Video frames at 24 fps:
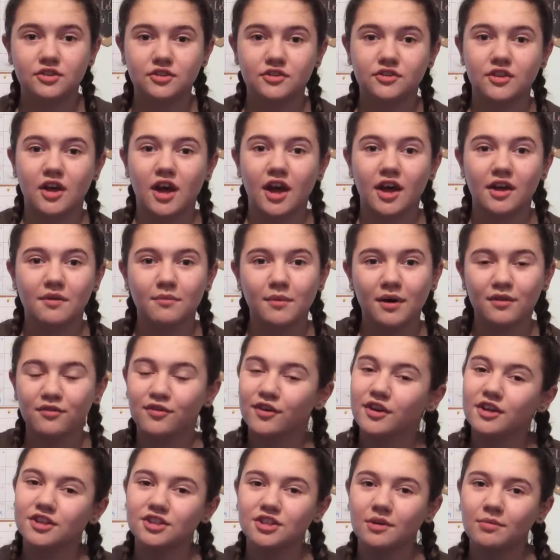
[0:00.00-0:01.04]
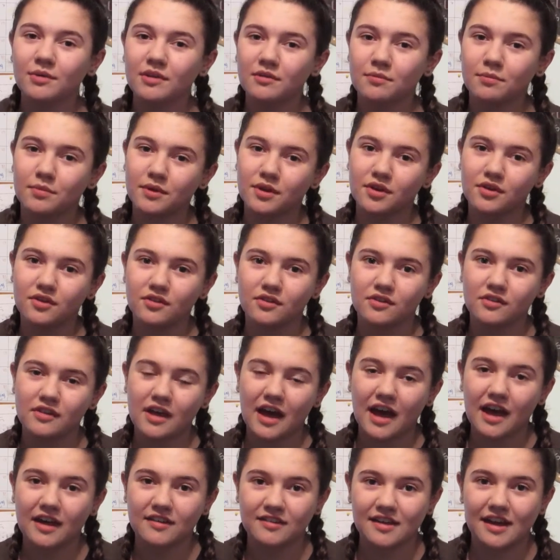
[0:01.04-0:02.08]
So my first shop is Boots
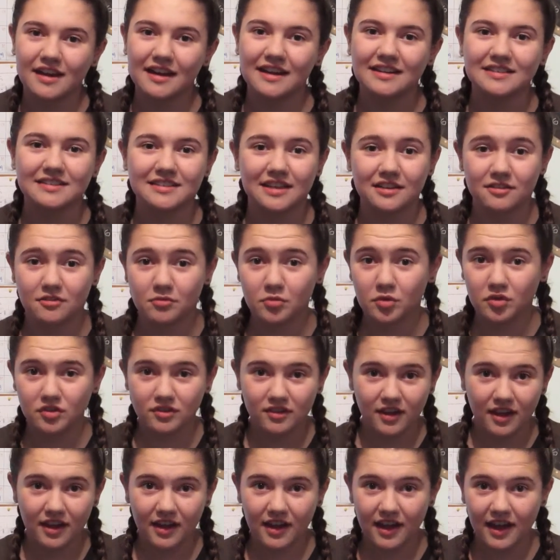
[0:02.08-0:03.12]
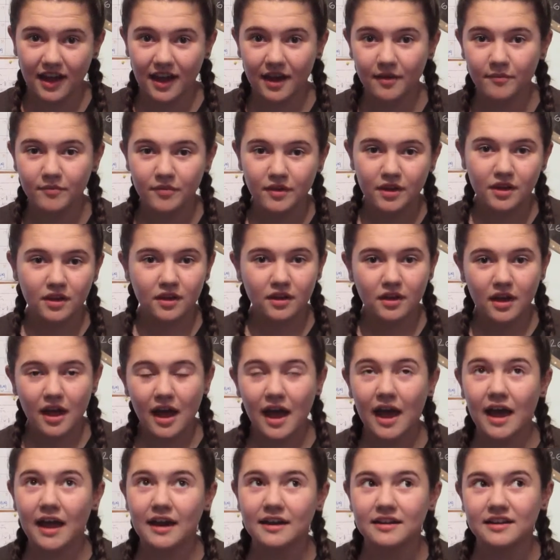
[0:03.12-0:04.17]
as I needed to get some more skincare
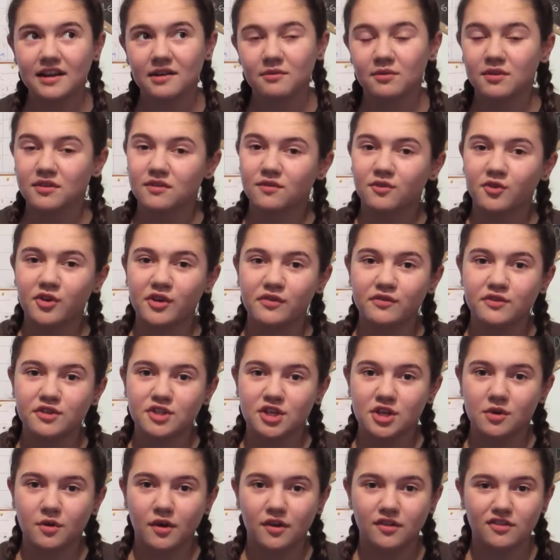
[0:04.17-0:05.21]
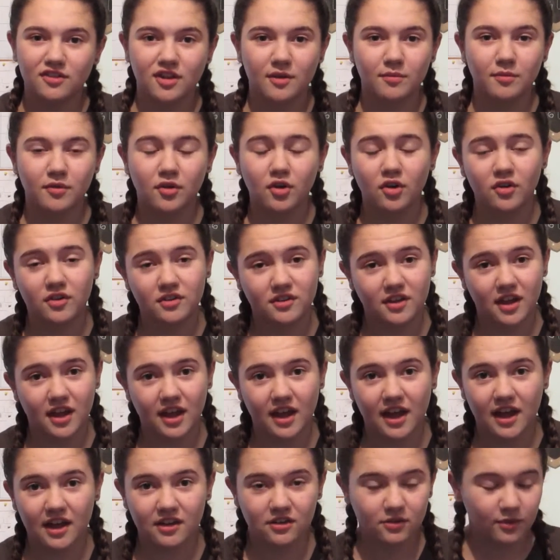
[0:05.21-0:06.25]
and it was 3 for 2 on Soap and Glory
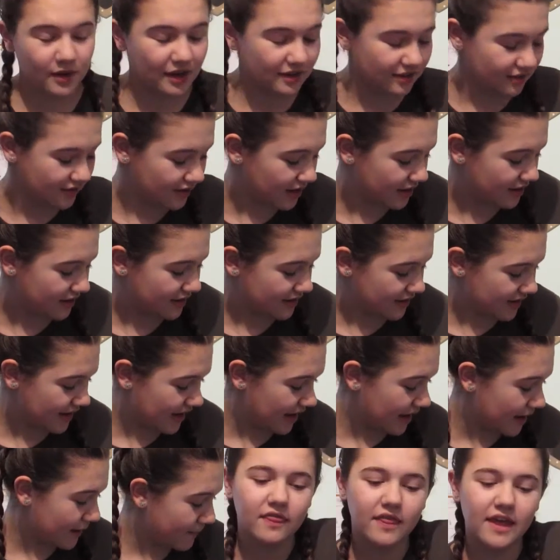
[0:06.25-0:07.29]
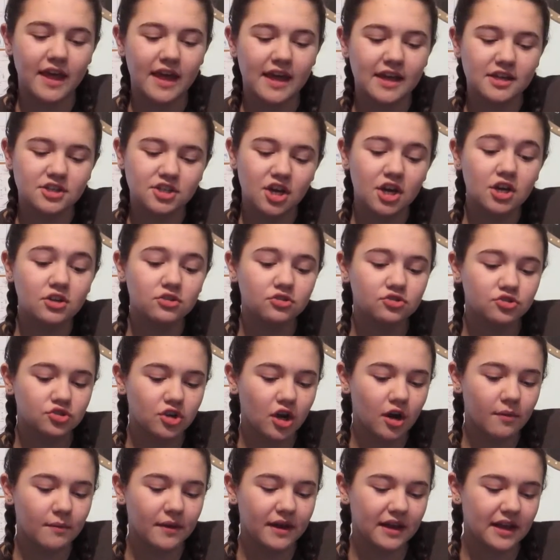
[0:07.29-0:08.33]
skincare, so I decided to get the Total
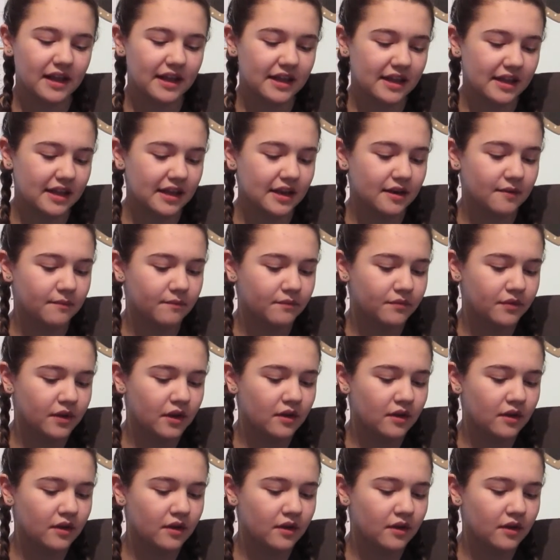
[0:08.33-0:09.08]
Drama Clean